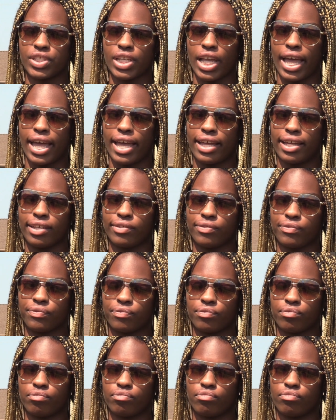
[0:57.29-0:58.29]
To have
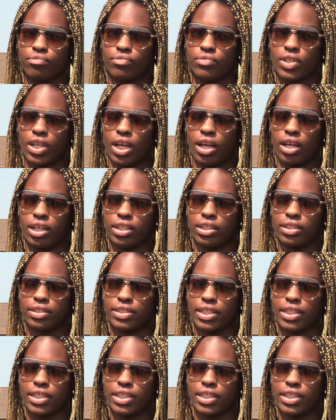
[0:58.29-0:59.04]
uh,